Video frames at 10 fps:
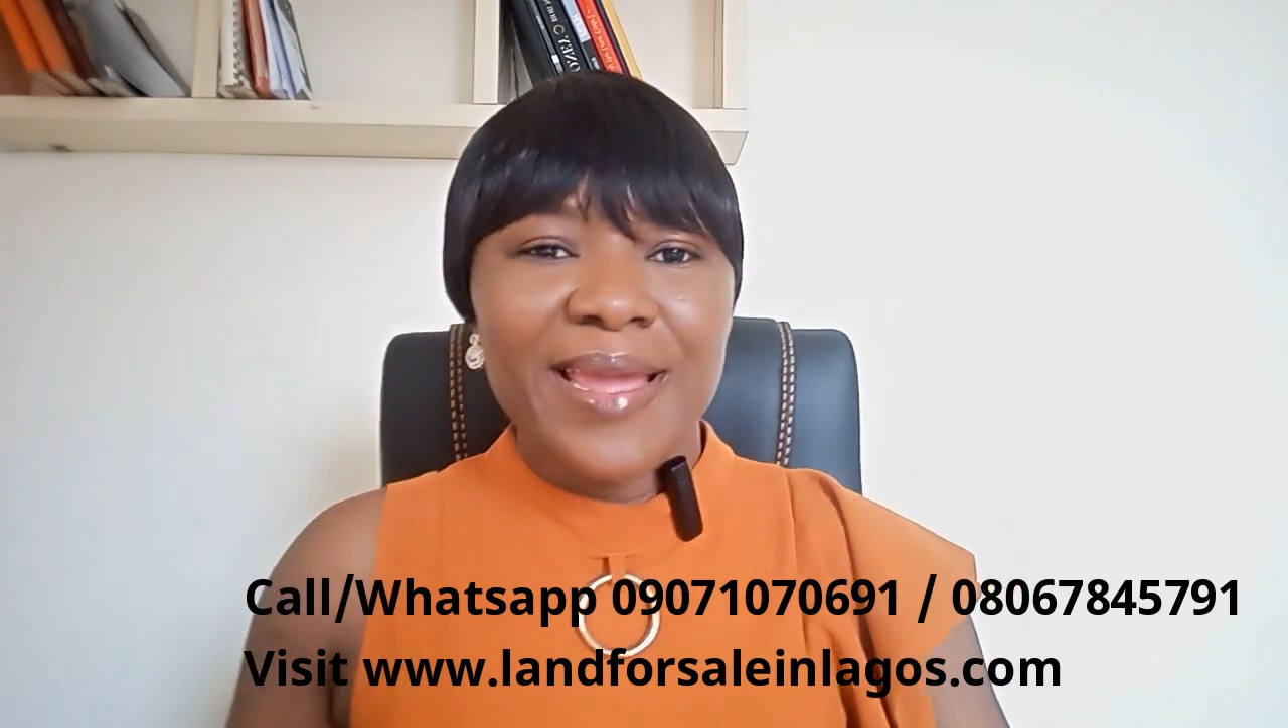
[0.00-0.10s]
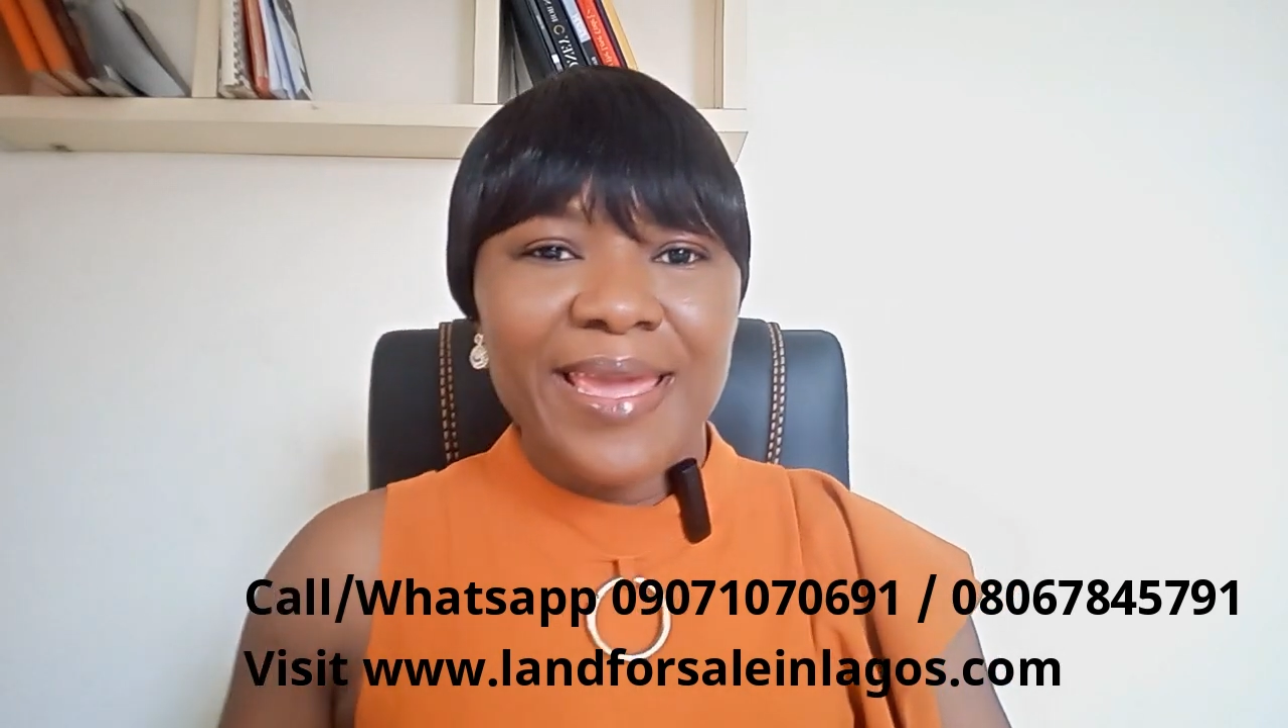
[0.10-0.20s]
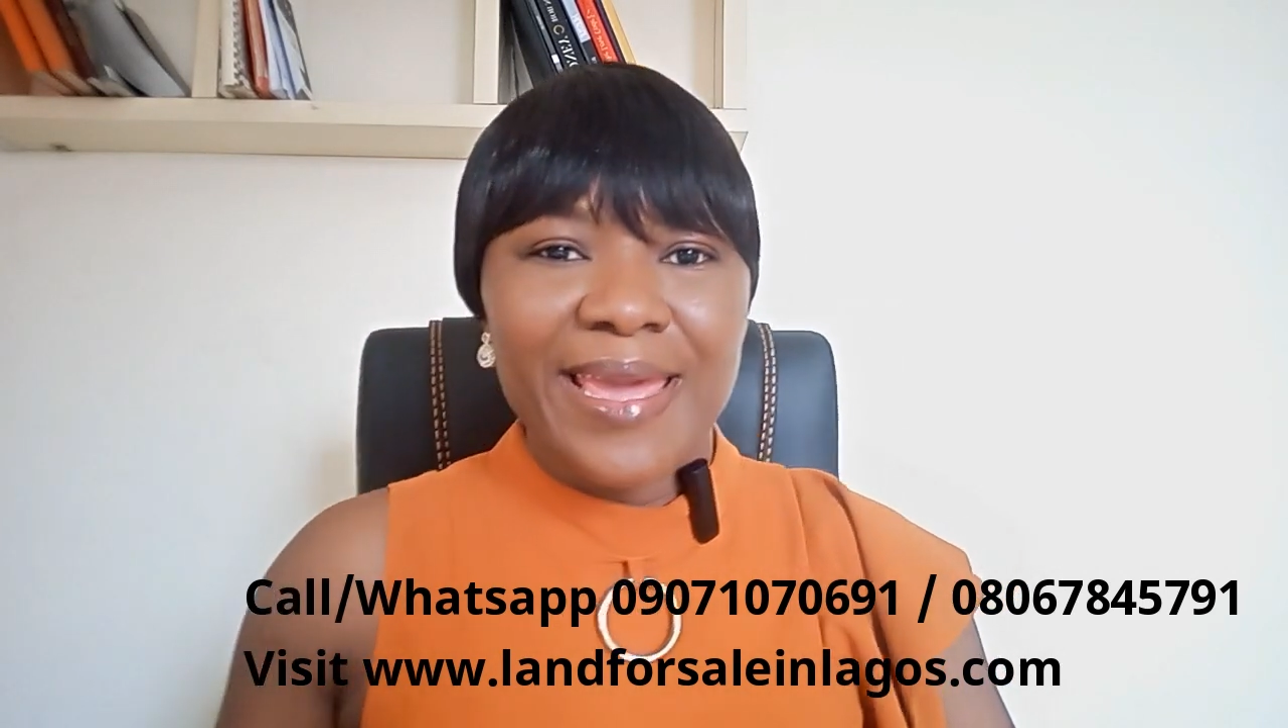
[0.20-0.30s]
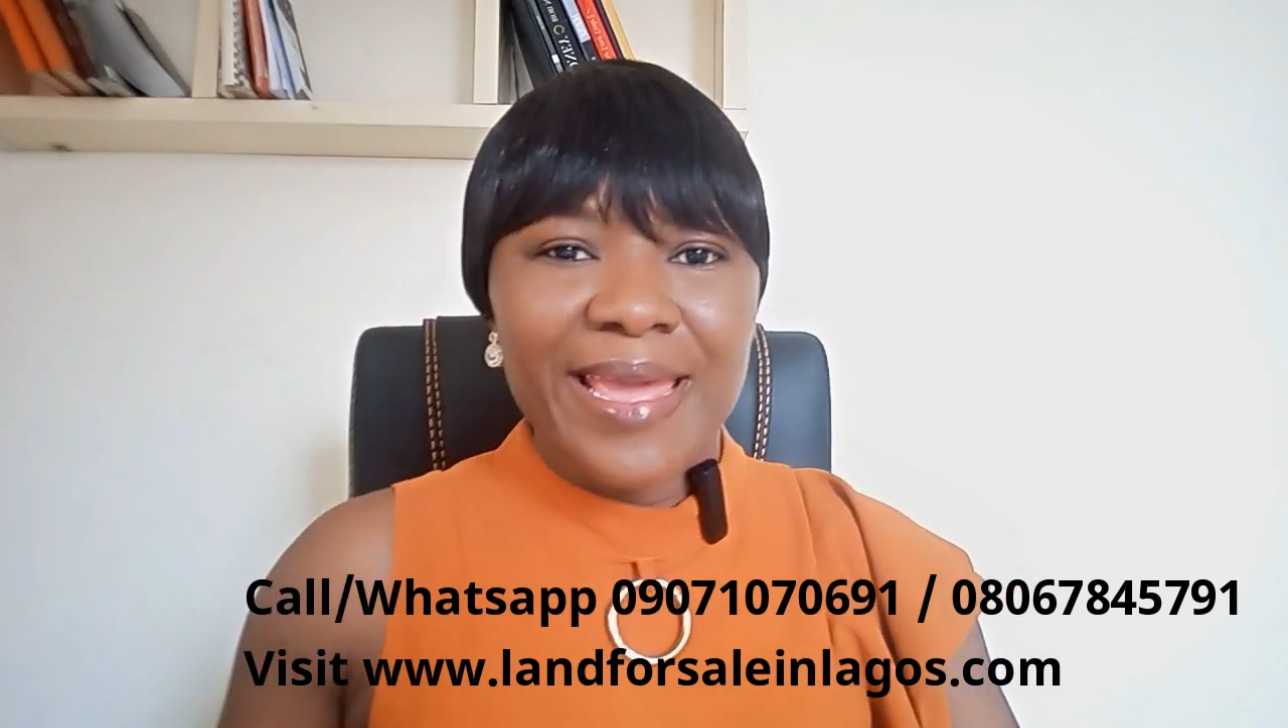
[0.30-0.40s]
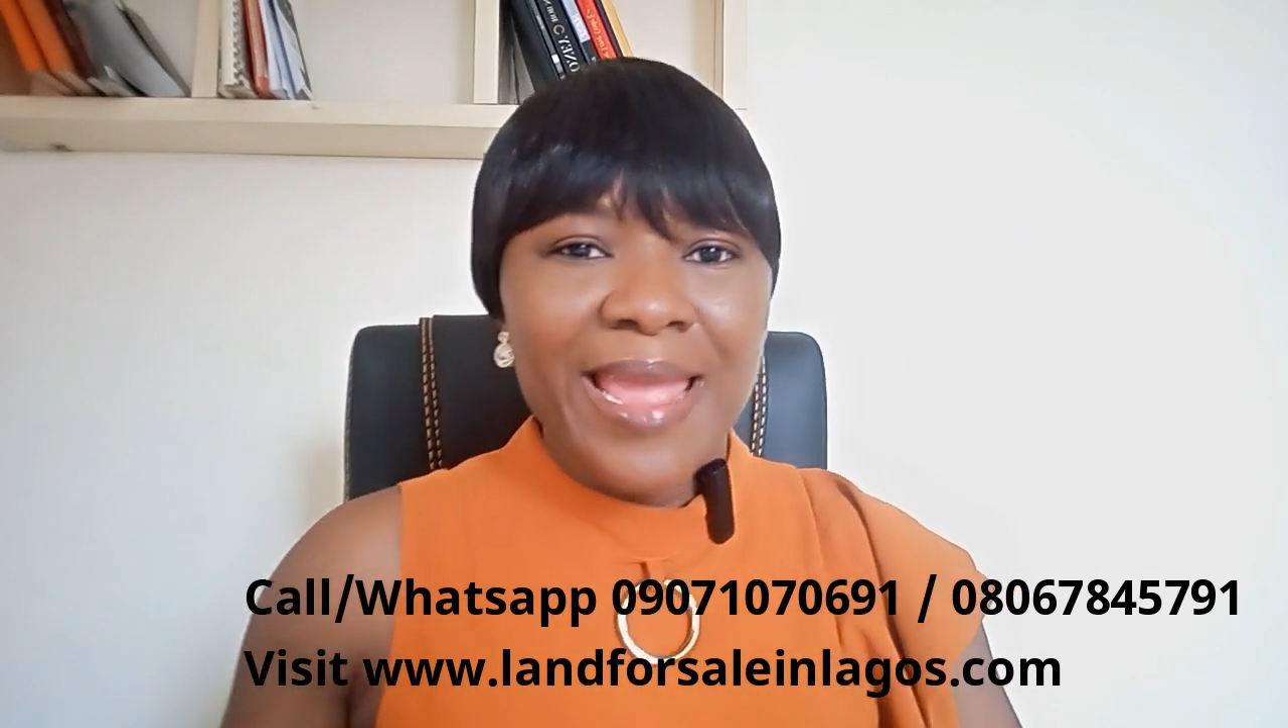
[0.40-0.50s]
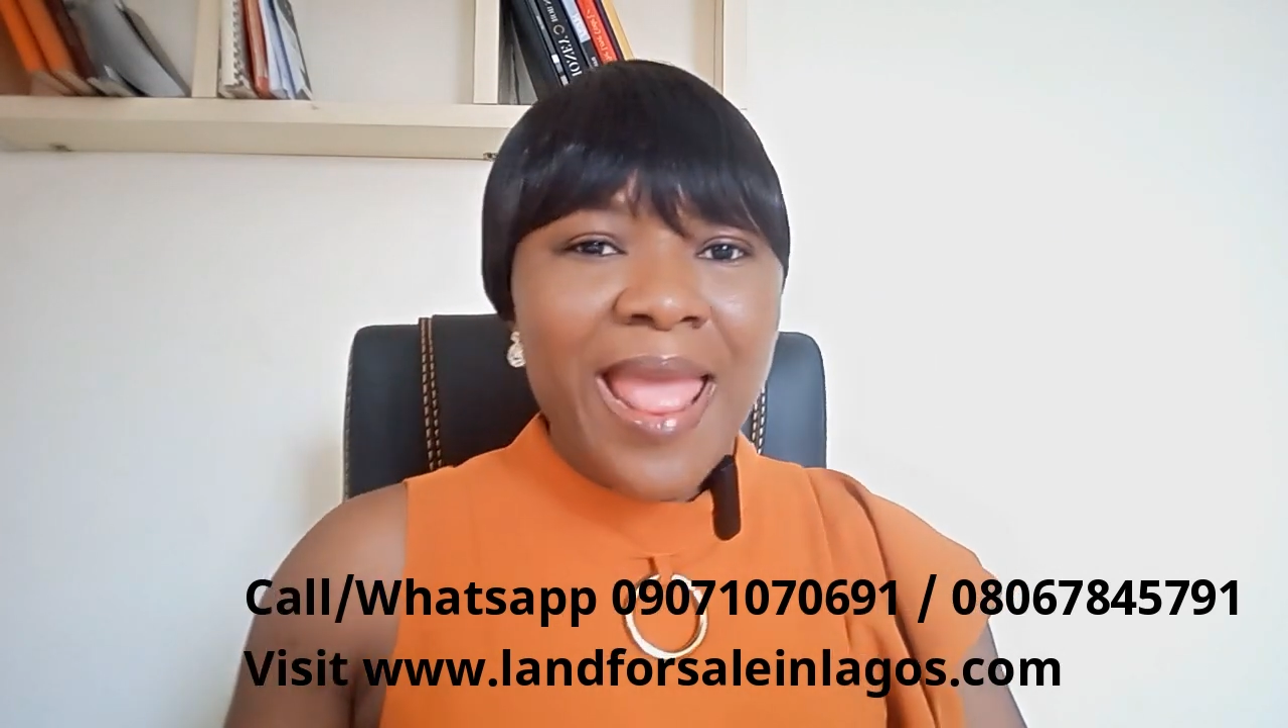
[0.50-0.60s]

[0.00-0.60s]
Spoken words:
here,